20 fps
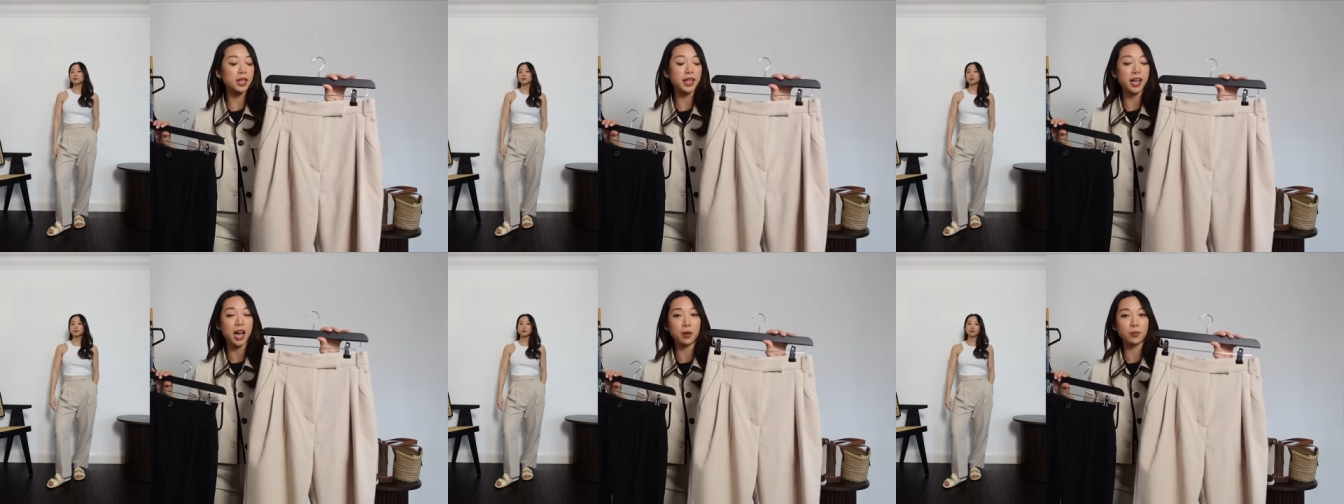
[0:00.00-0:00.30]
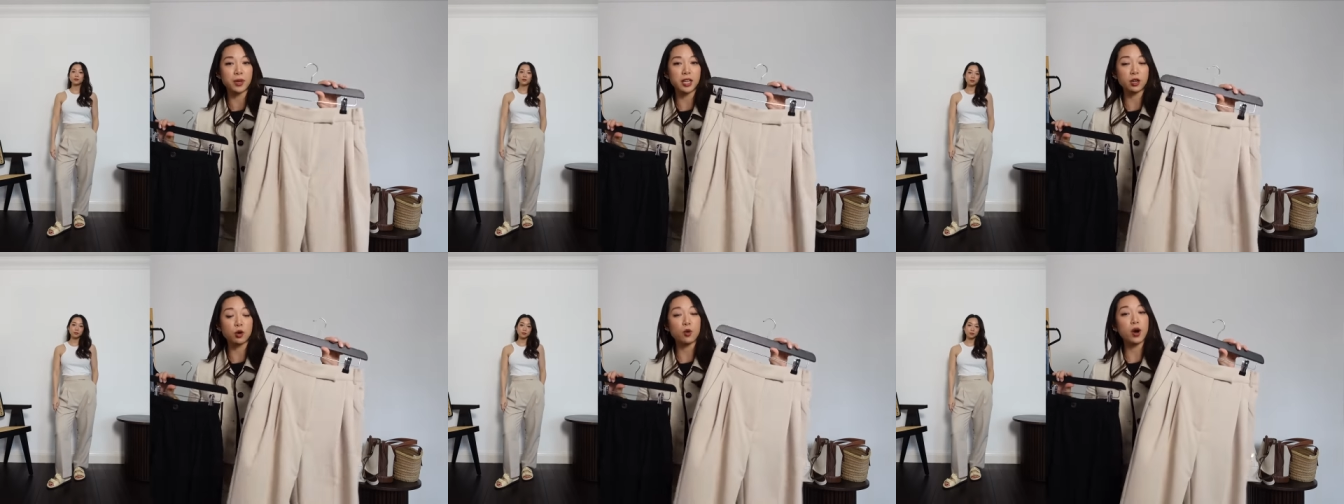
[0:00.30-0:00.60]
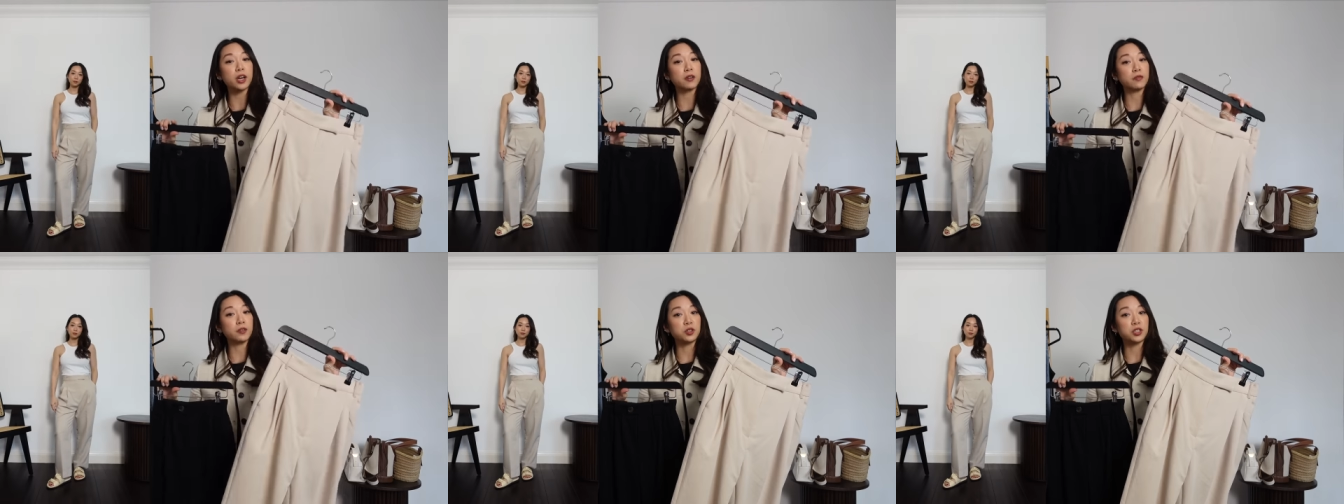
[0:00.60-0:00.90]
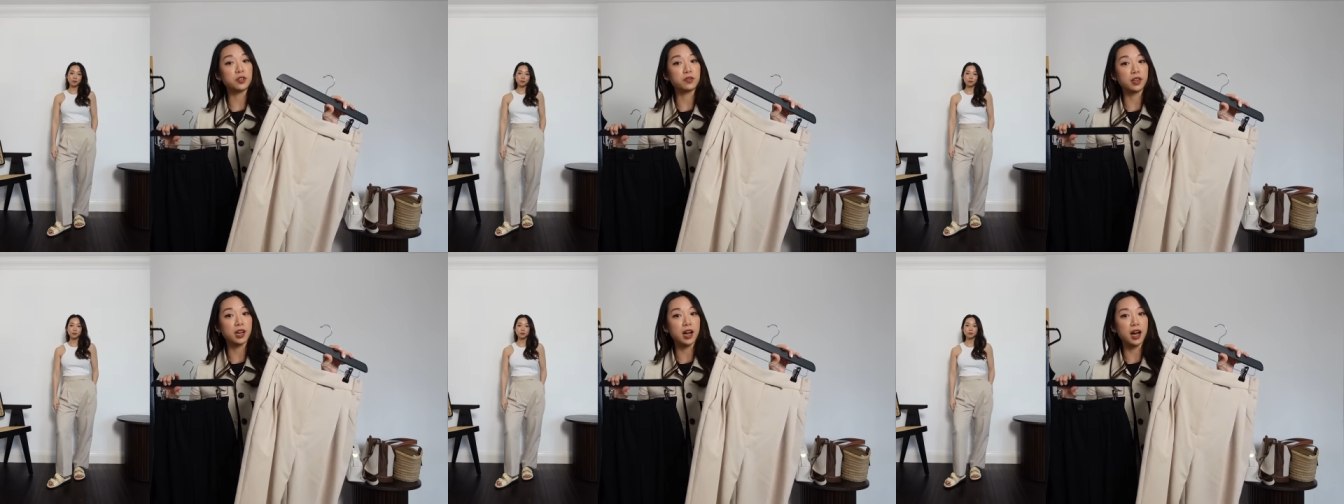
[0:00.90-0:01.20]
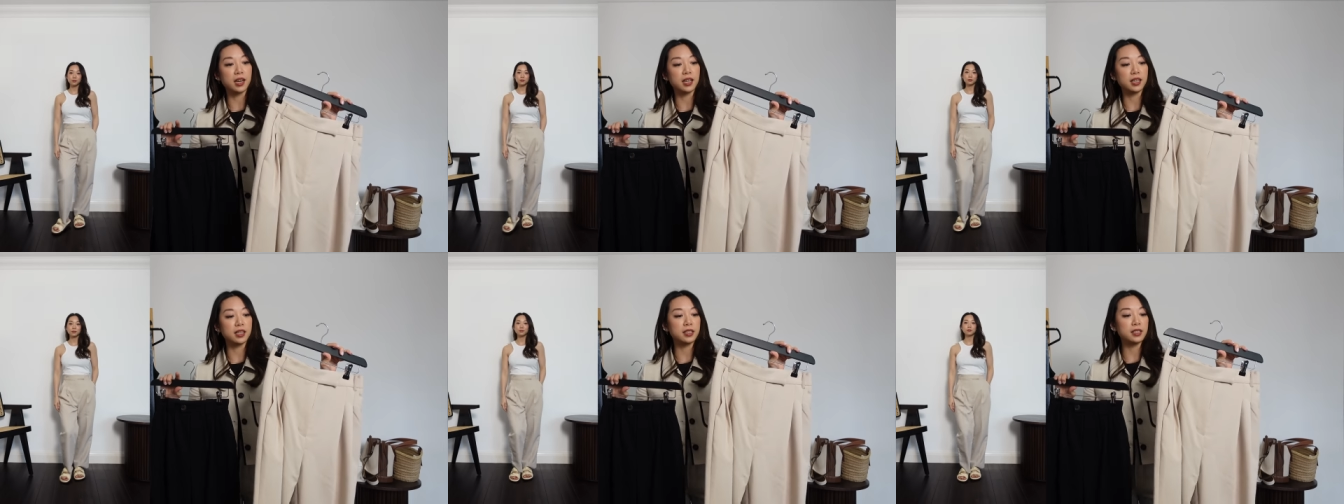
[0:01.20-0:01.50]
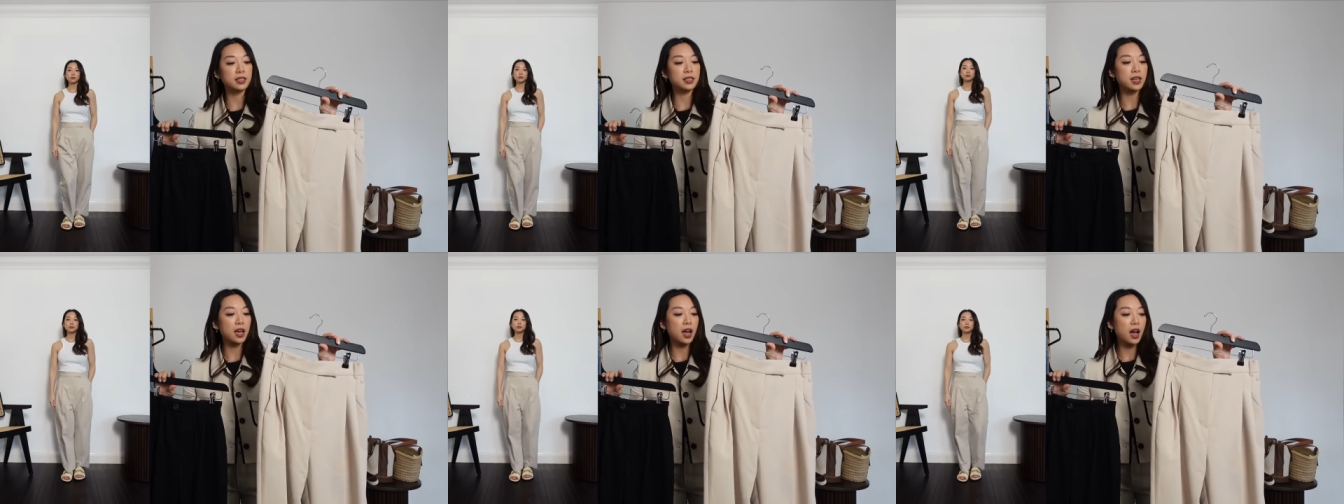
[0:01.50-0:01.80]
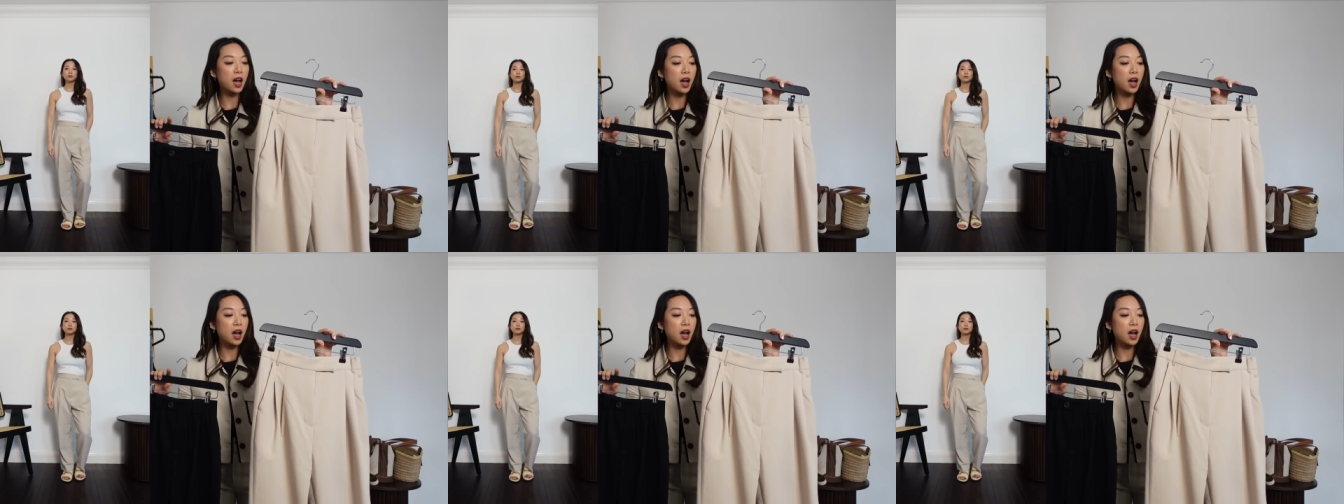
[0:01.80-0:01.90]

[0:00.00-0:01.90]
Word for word: They come in quite a few different colors.